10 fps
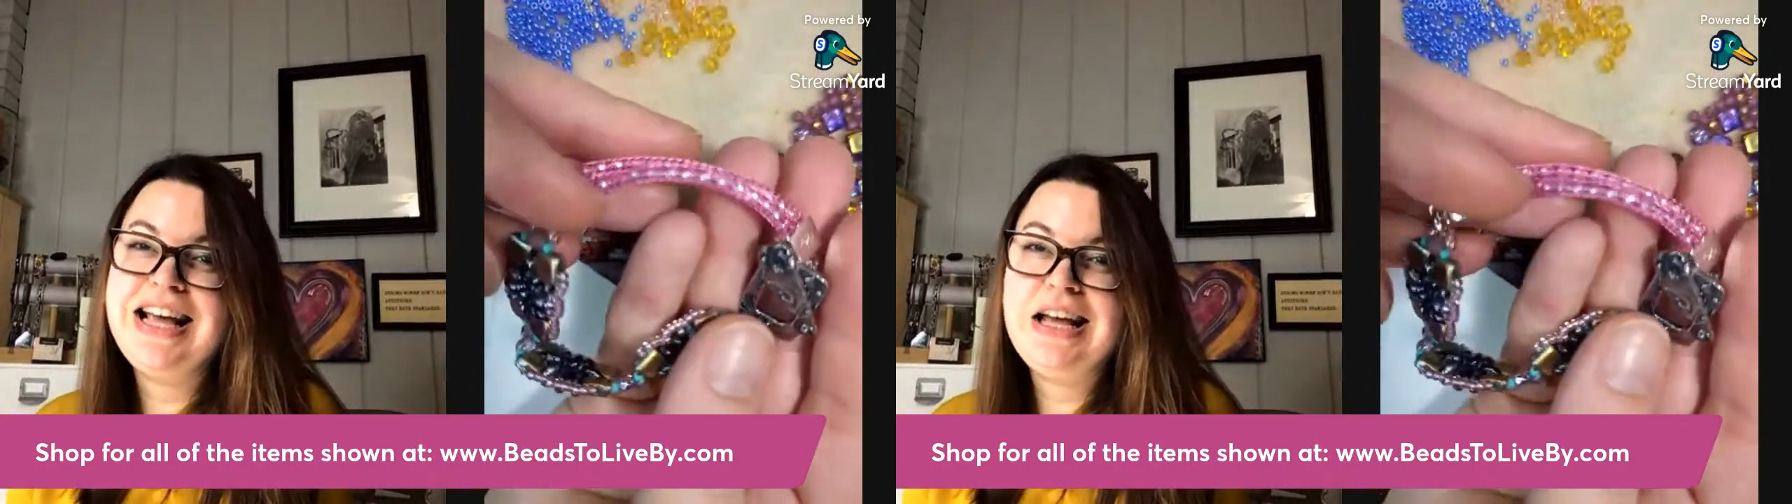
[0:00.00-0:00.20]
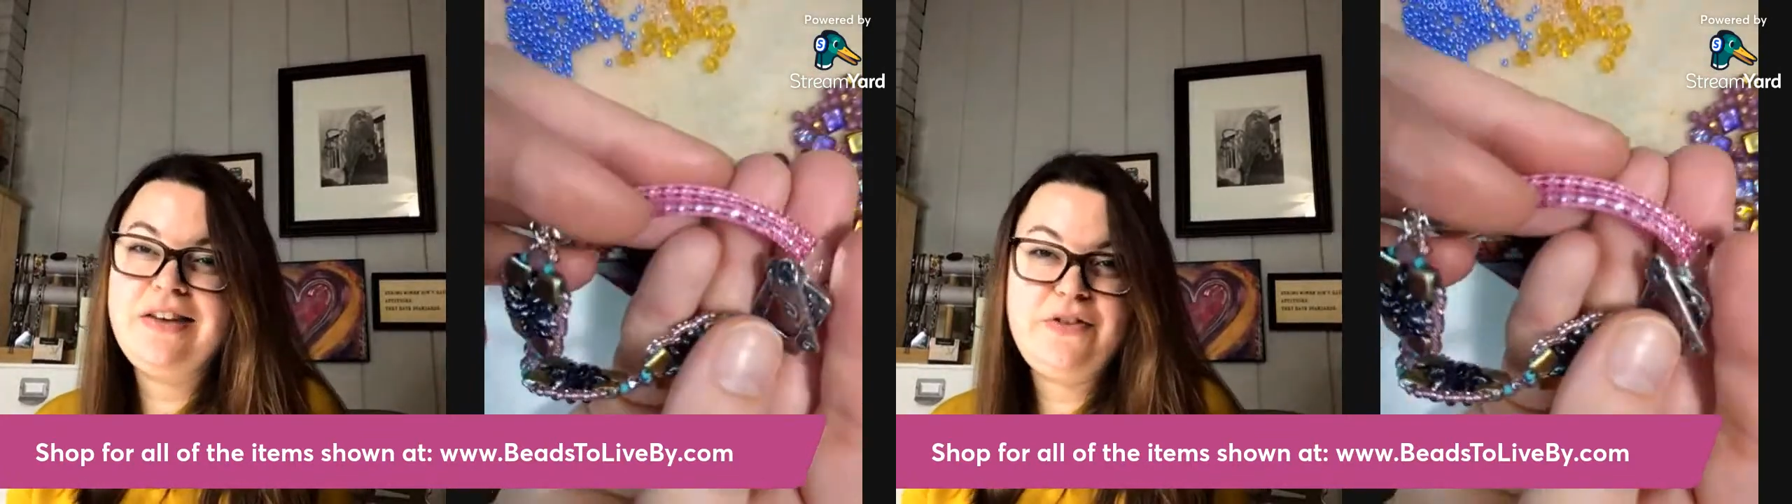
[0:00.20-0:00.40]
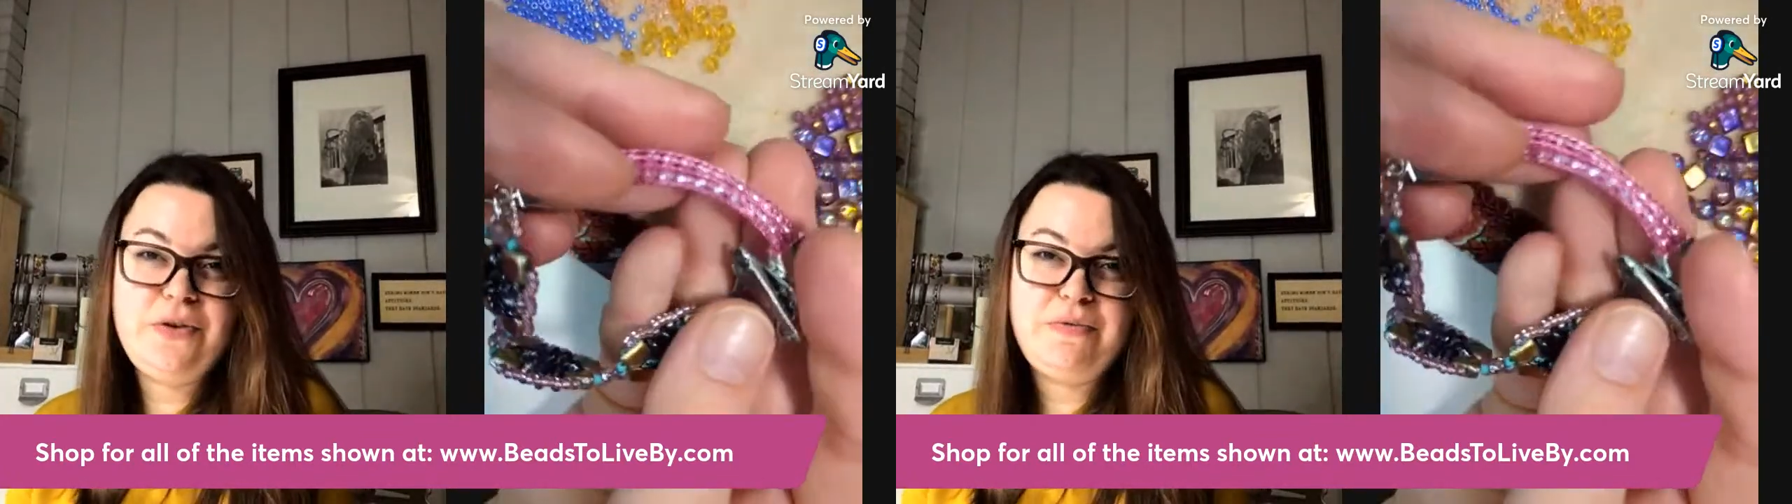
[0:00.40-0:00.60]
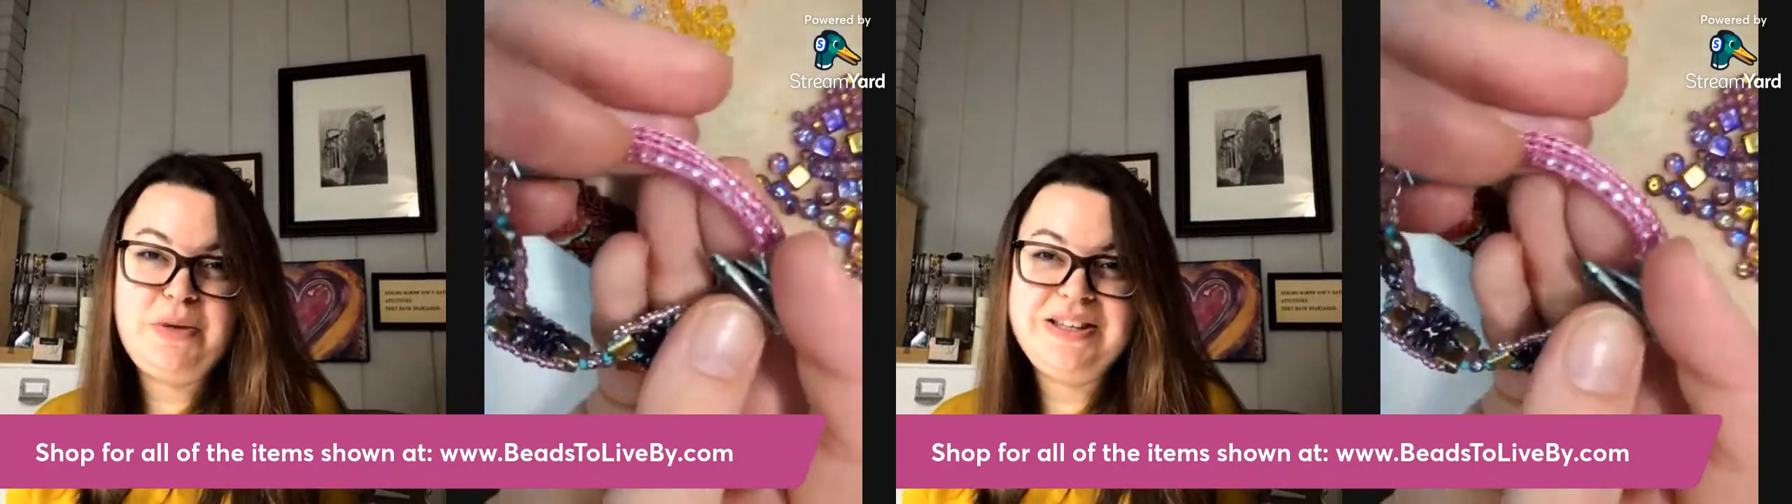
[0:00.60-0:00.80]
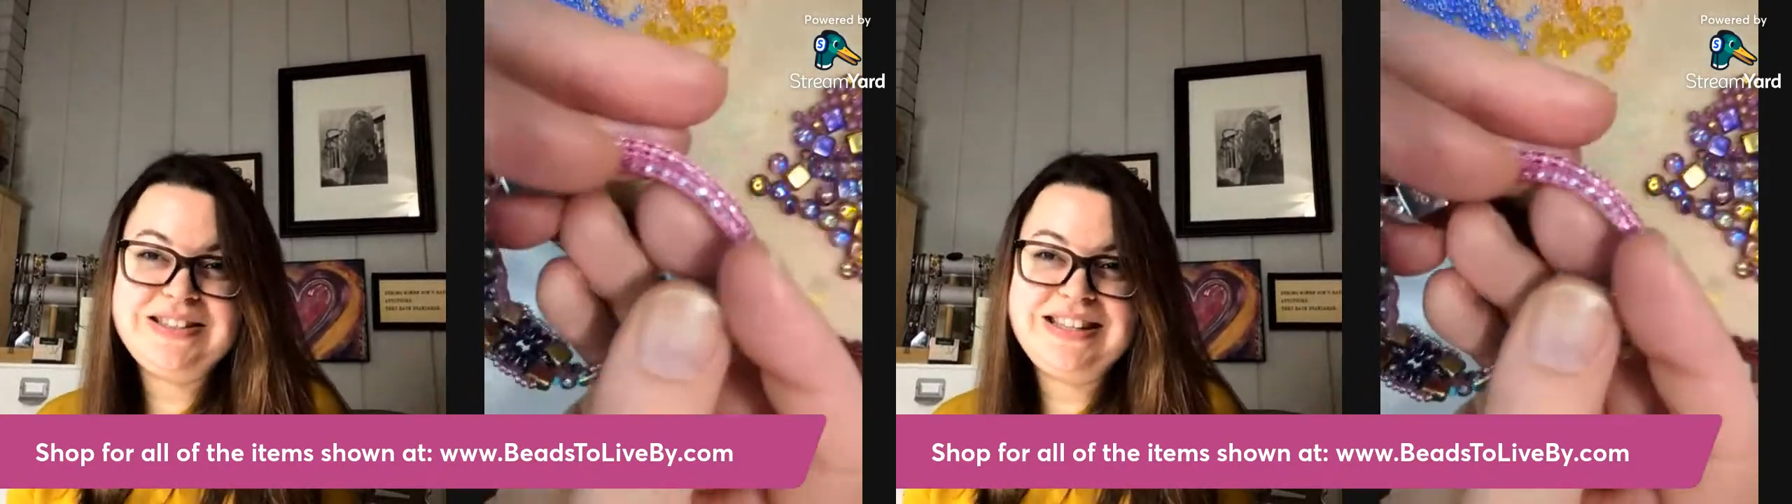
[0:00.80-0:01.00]
if you have
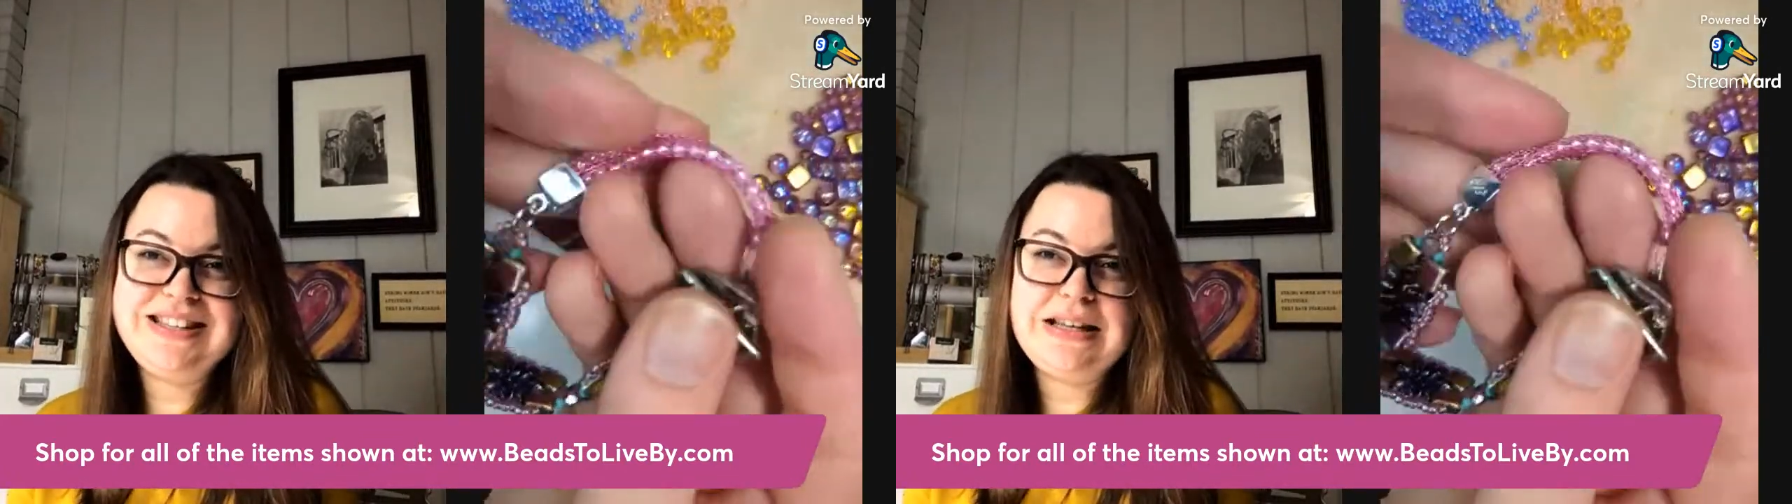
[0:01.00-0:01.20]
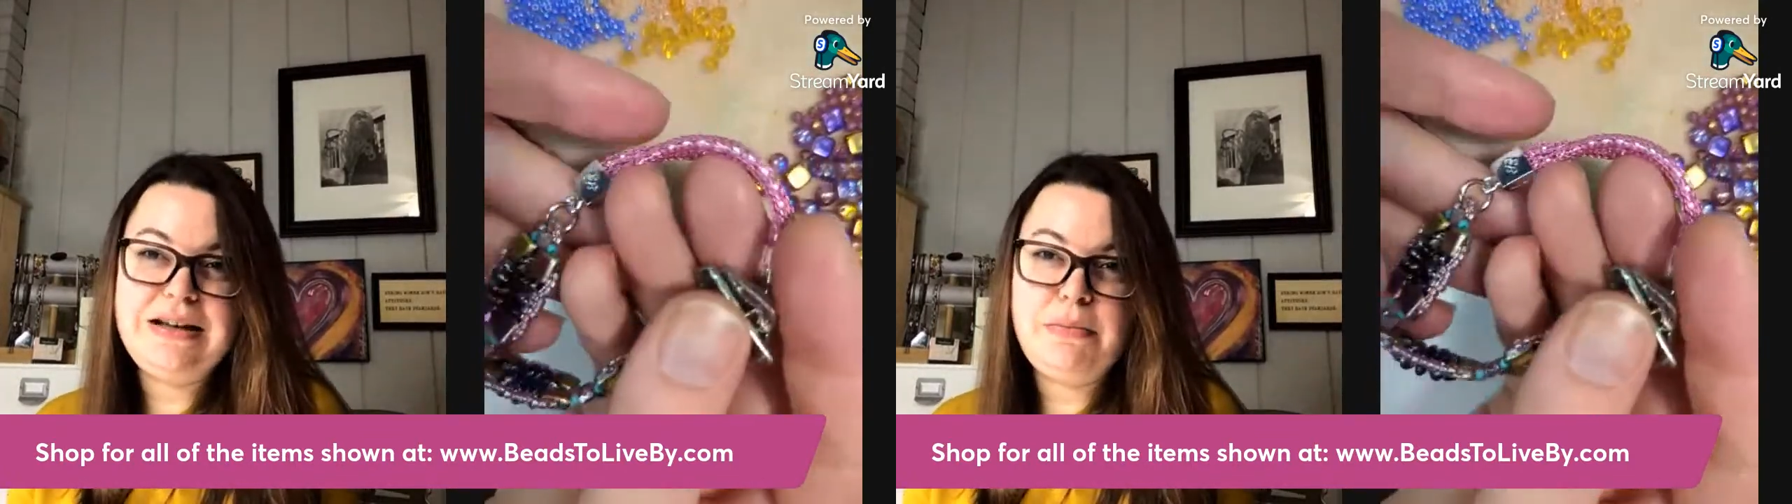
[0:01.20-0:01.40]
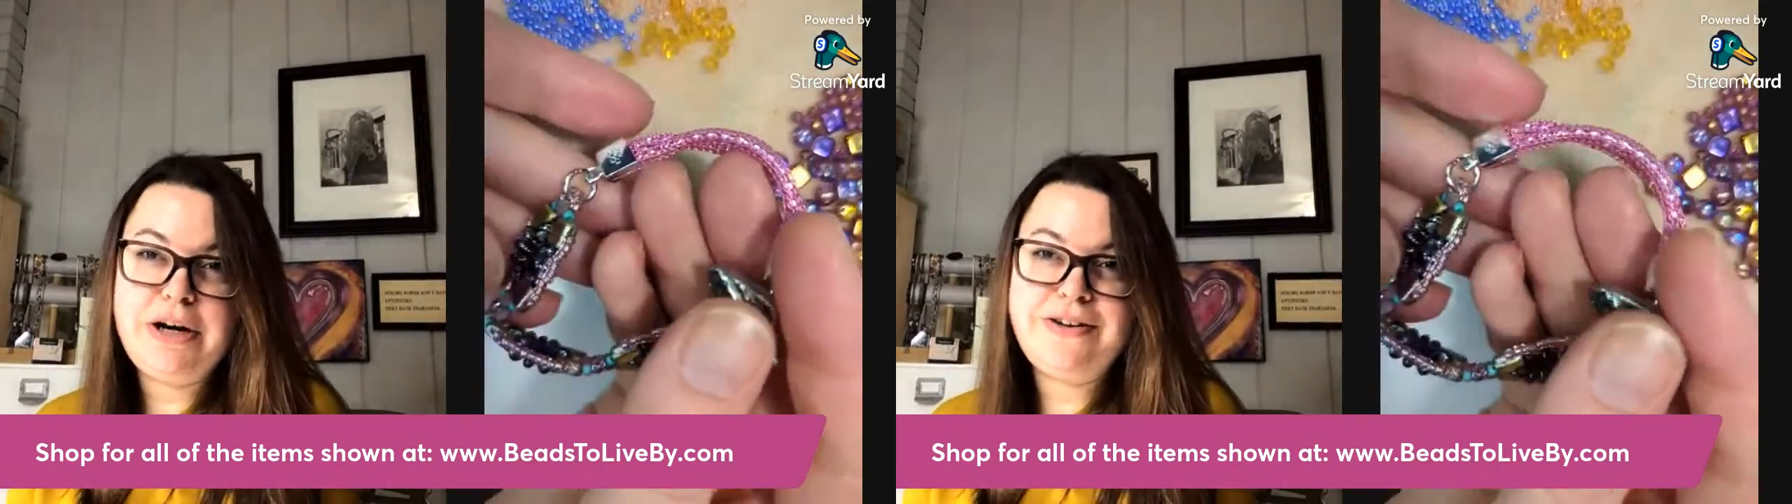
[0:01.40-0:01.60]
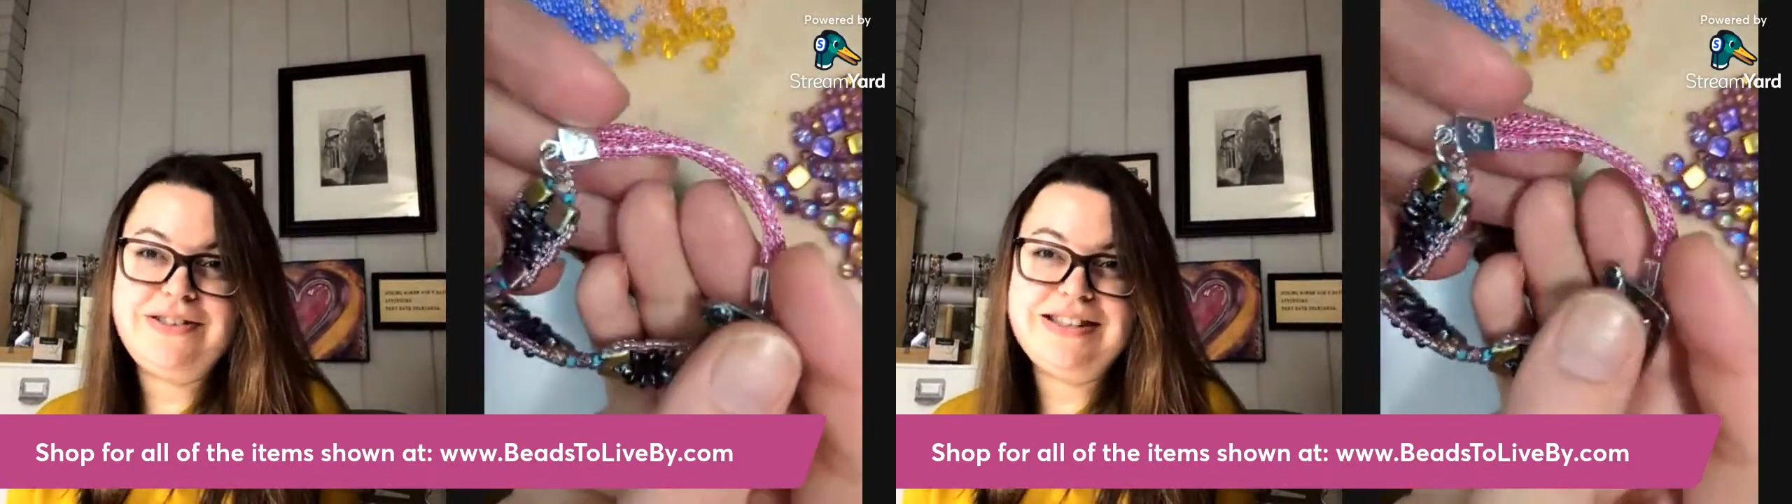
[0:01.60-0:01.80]
pieces and parts